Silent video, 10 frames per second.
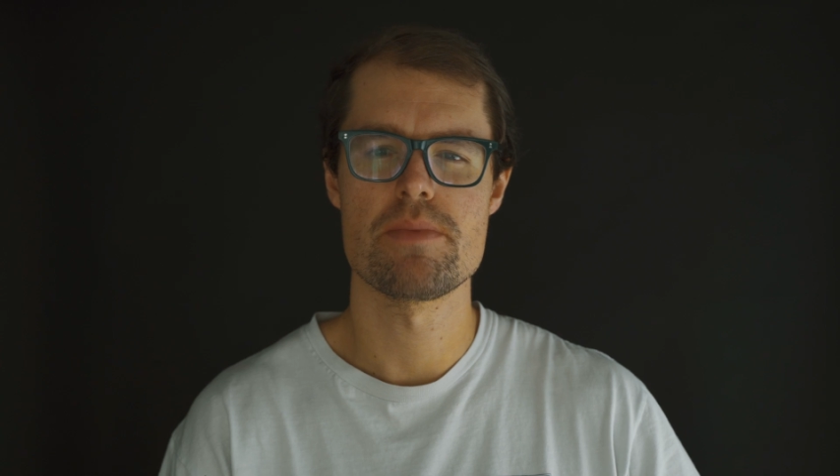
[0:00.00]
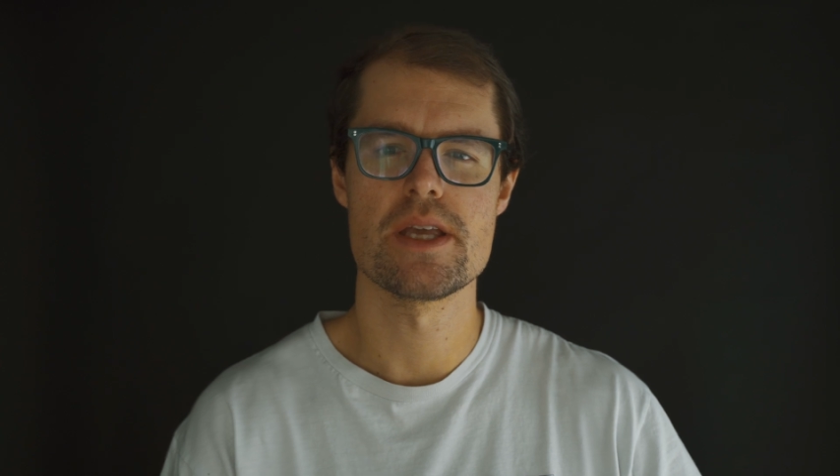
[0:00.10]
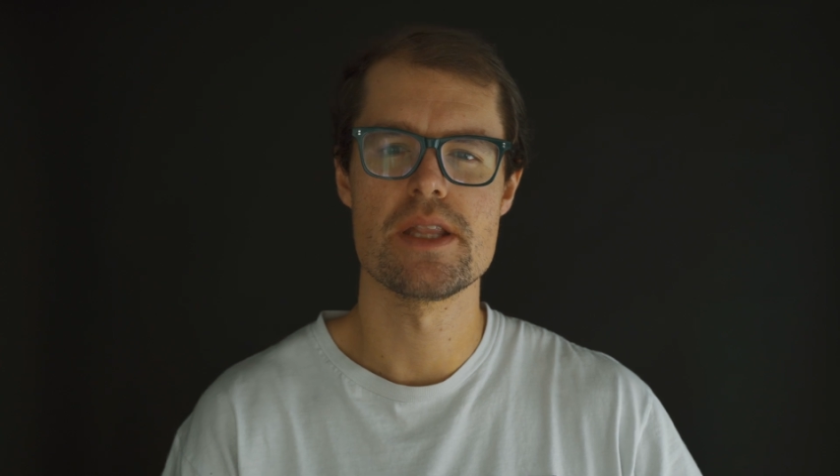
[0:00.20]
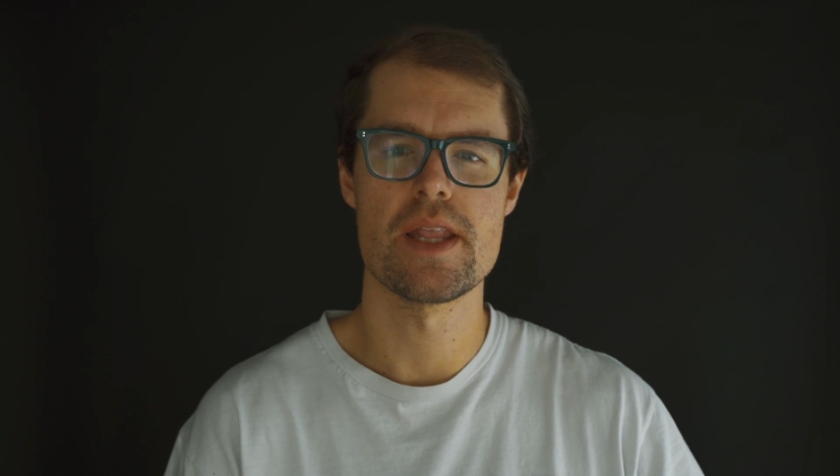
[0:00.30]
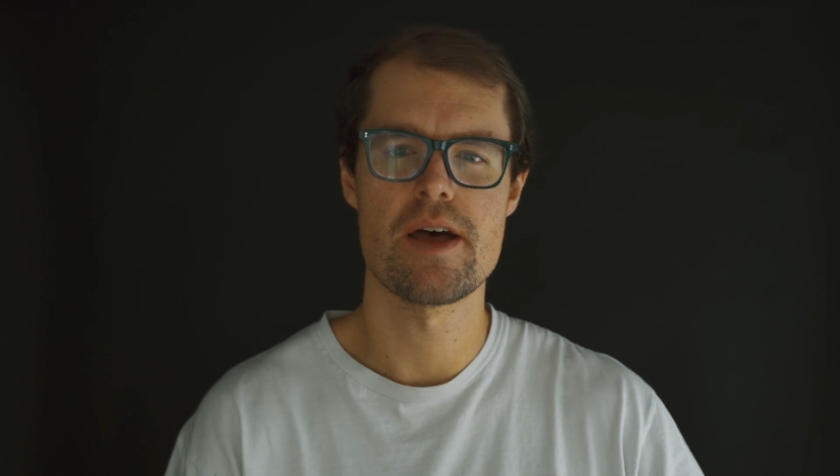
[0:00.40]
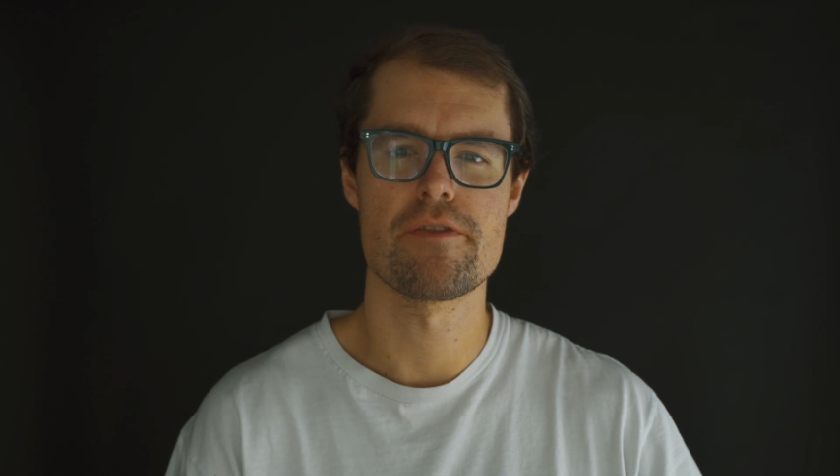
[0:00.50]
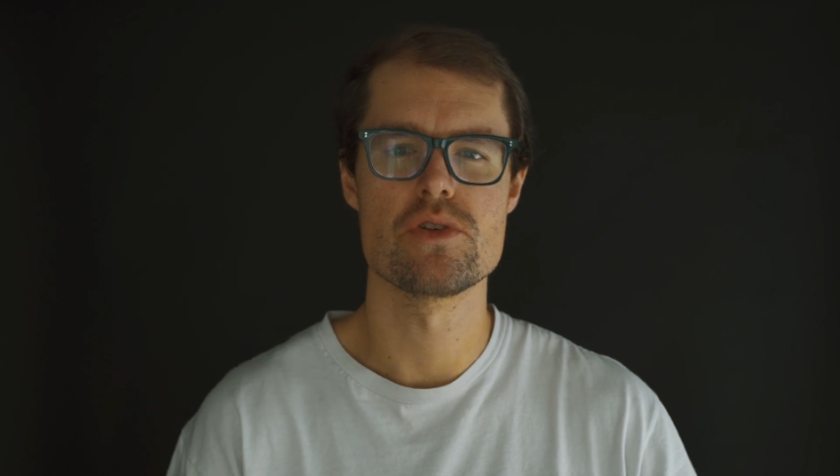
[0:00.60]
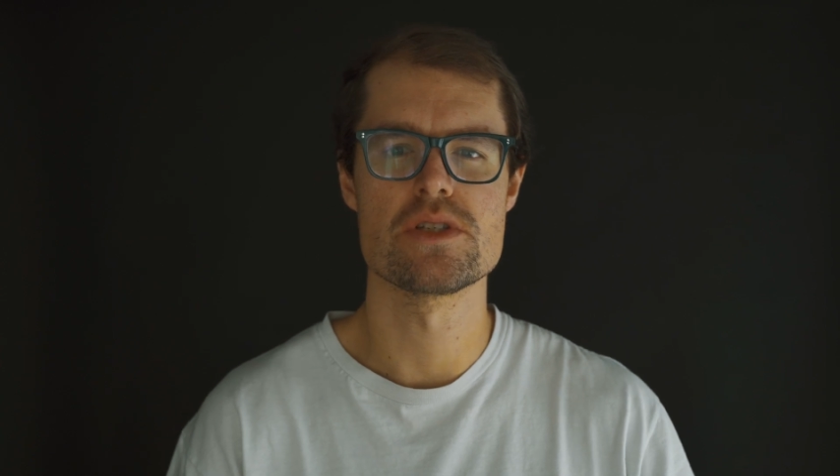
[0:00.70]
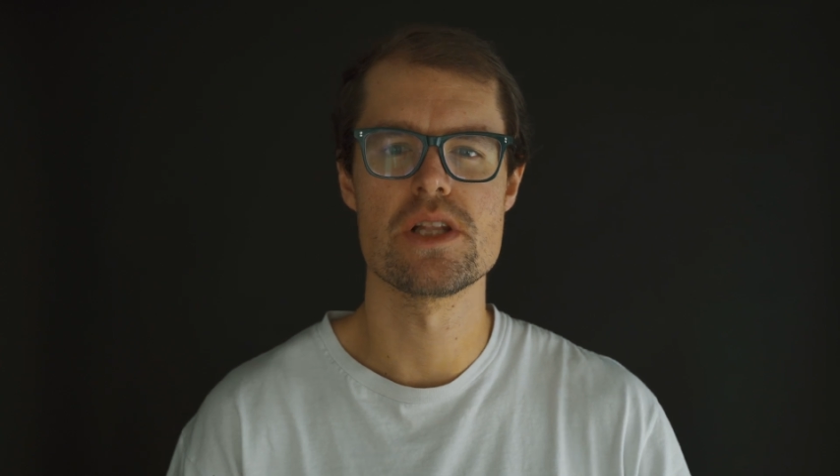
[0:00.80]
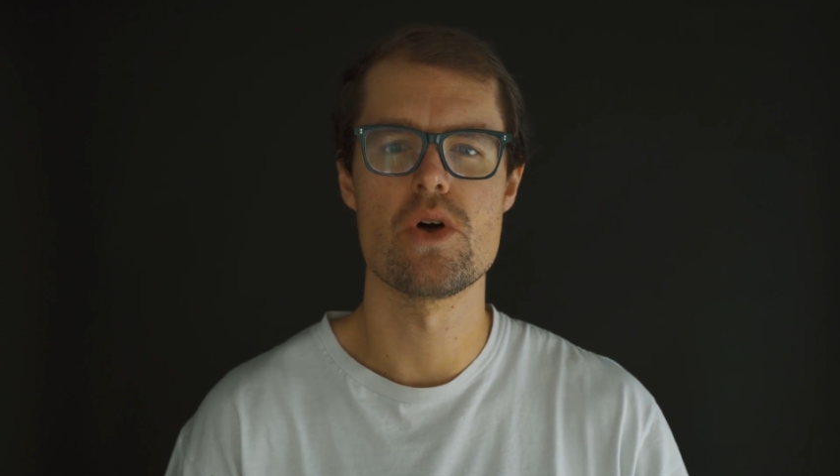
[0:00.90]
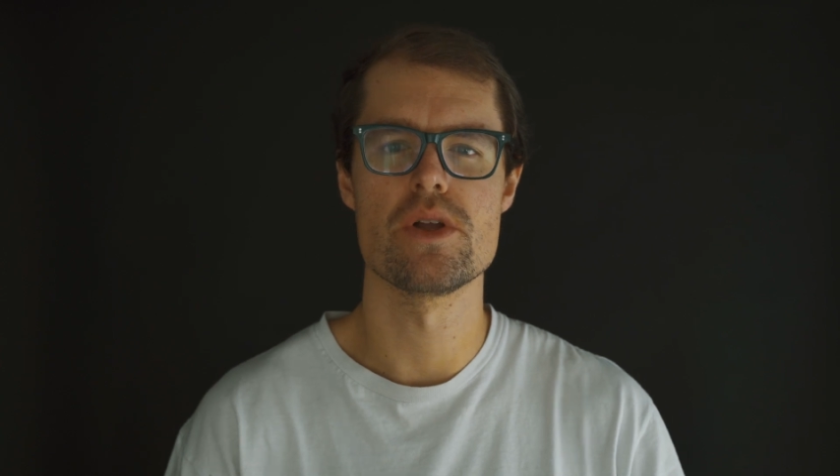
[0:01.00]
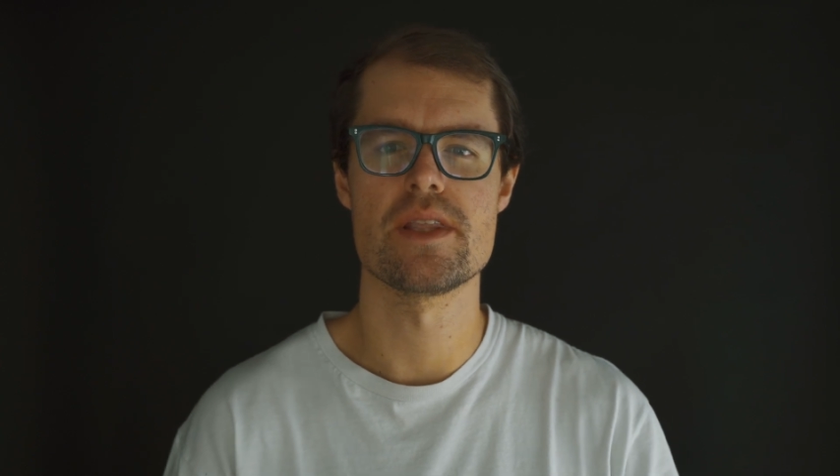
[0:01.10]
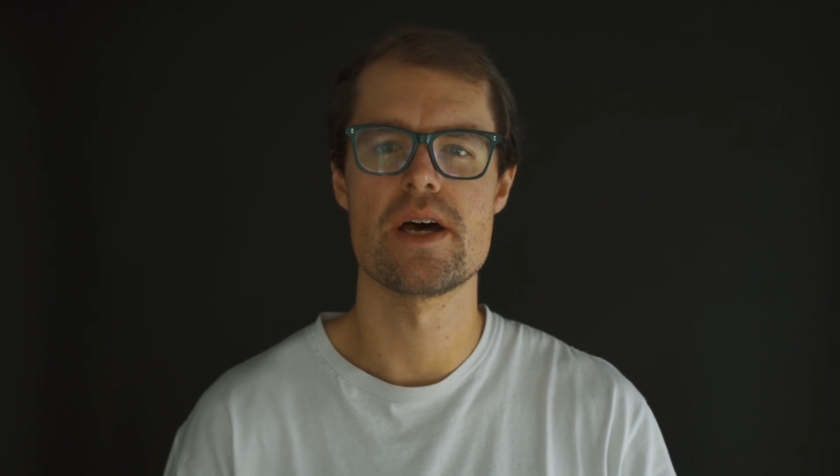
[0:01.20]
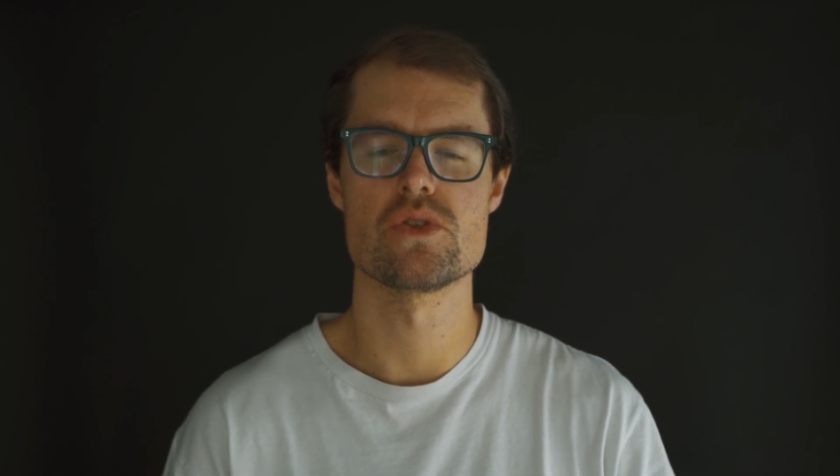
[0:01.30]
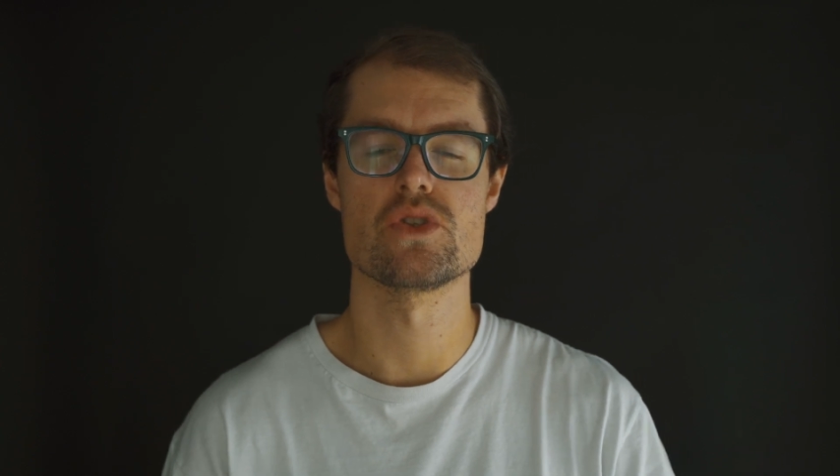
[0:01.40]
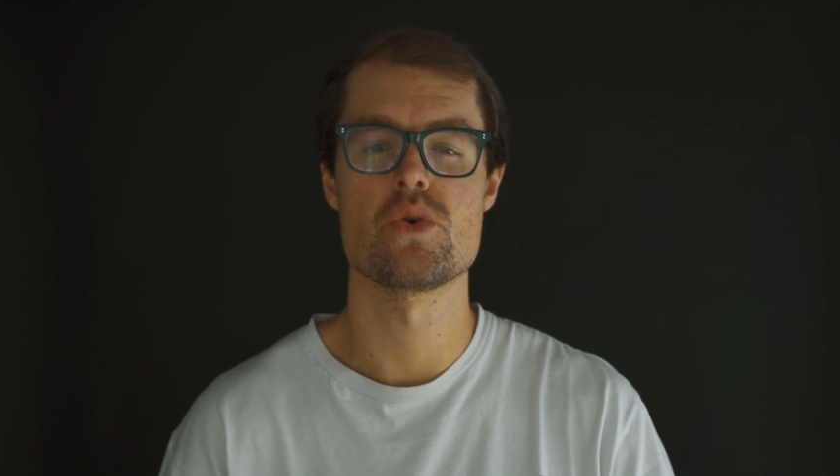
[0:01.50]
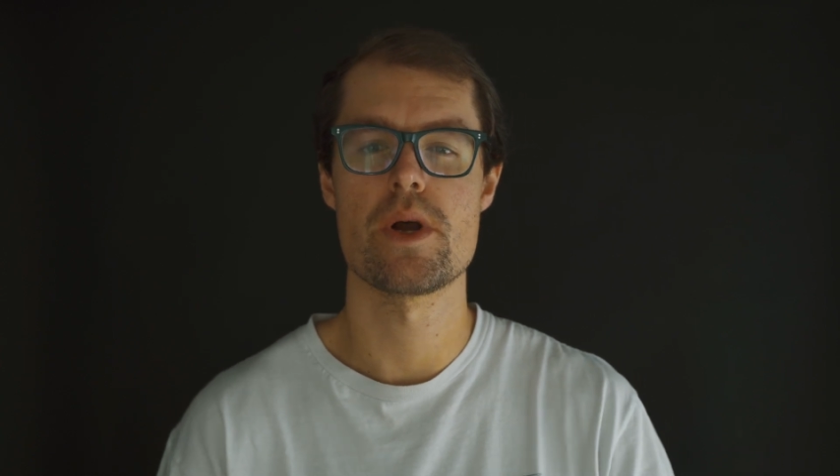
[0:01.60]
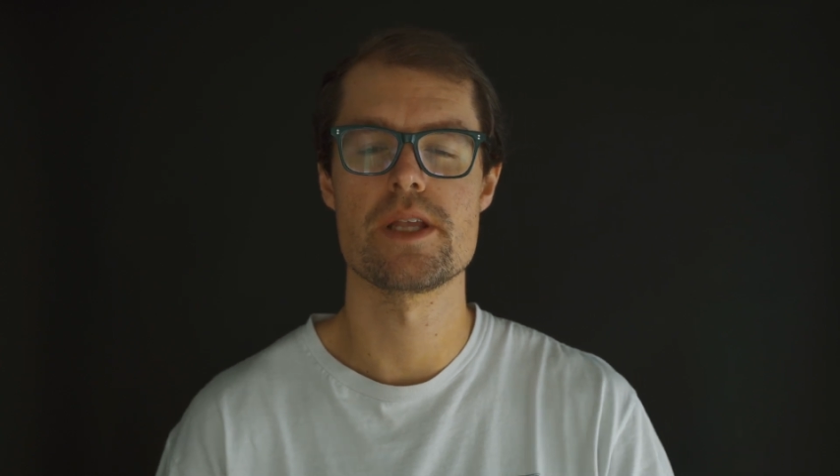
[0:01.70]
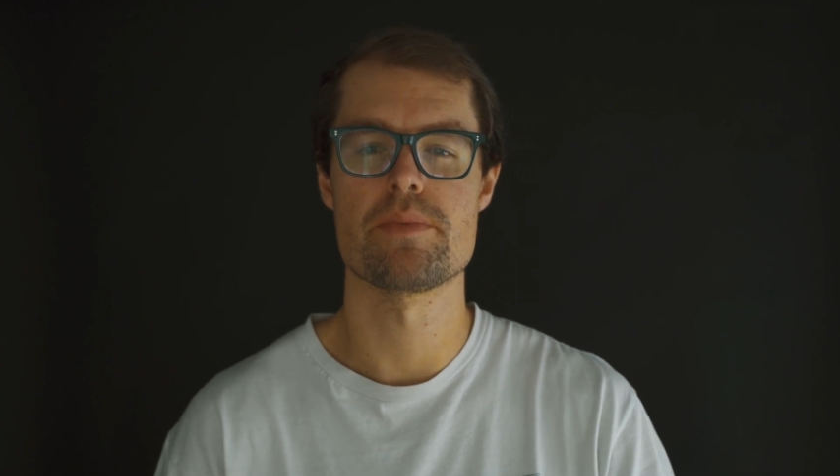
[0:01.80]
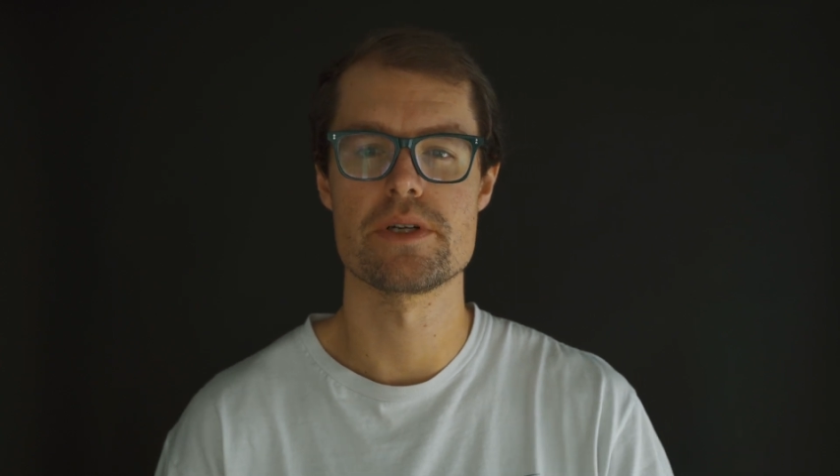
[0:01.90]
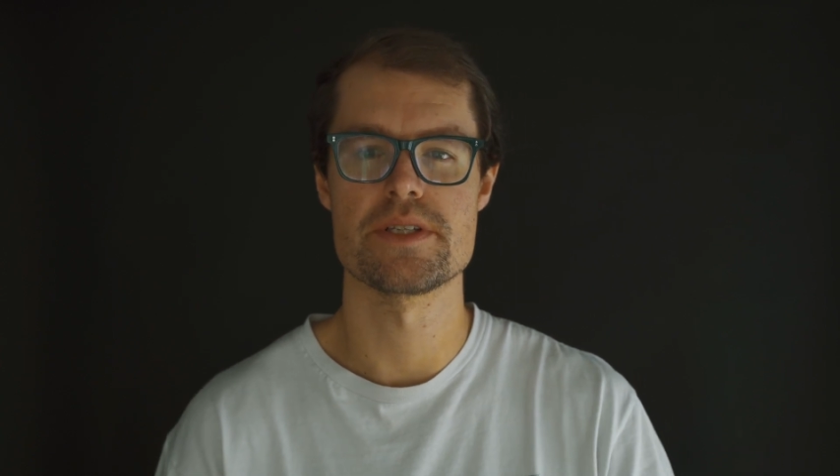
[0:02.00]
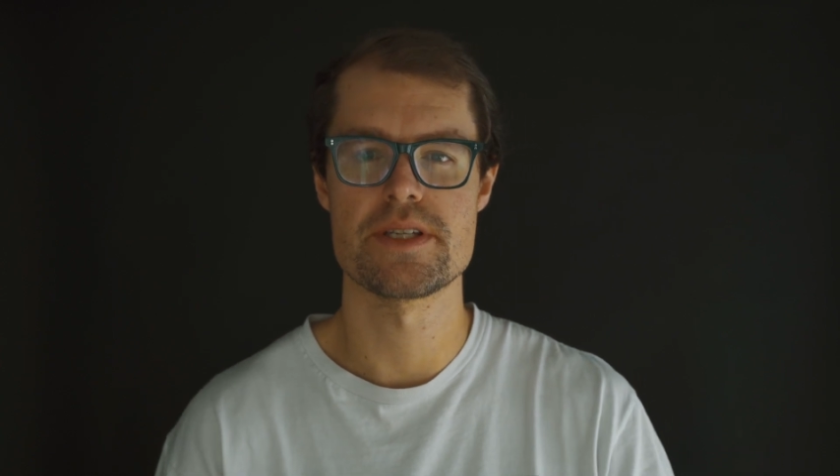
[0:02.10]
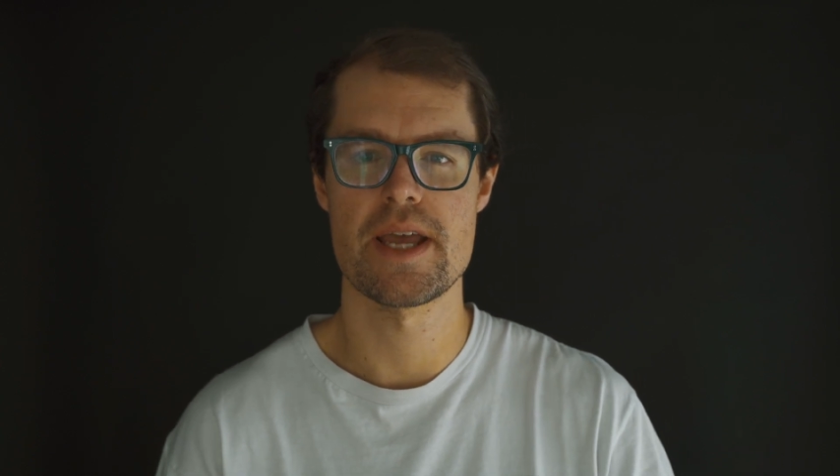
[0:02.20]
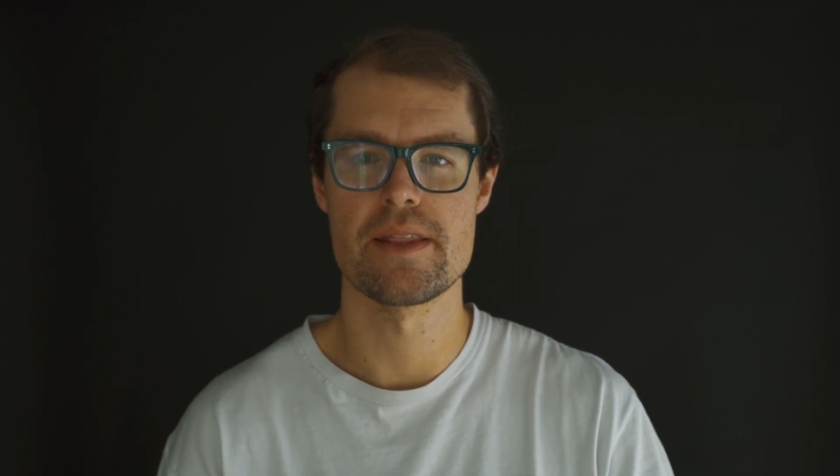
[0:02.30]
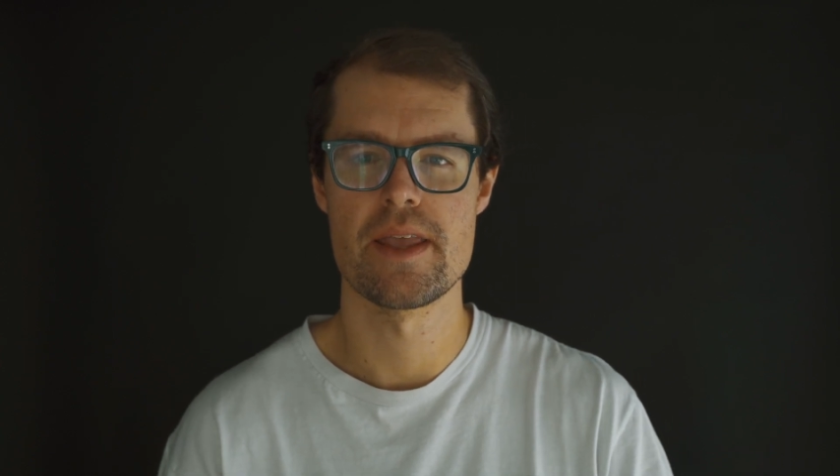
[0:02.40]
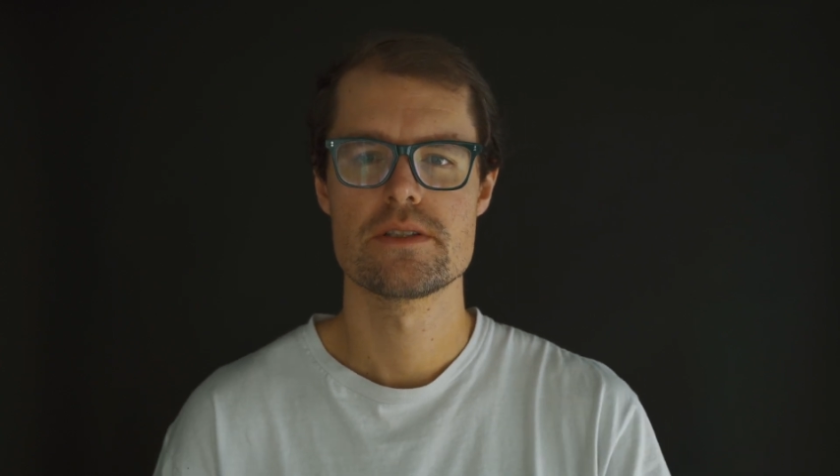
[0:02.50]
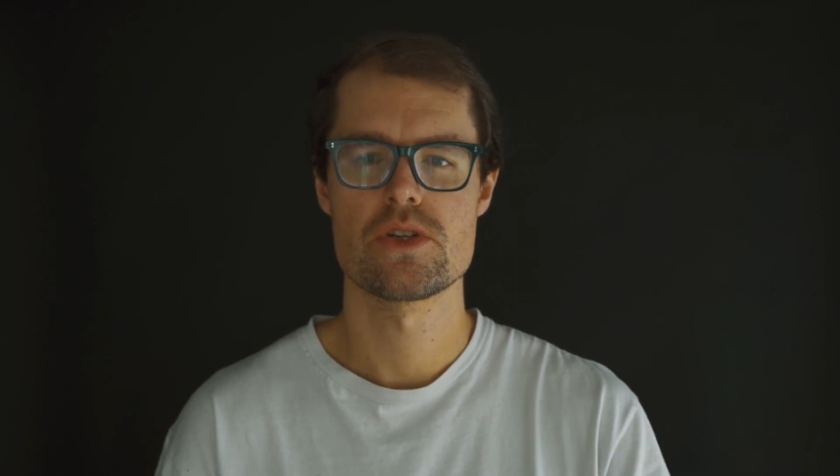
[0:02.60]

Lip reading: be enough to slow it down to 20%.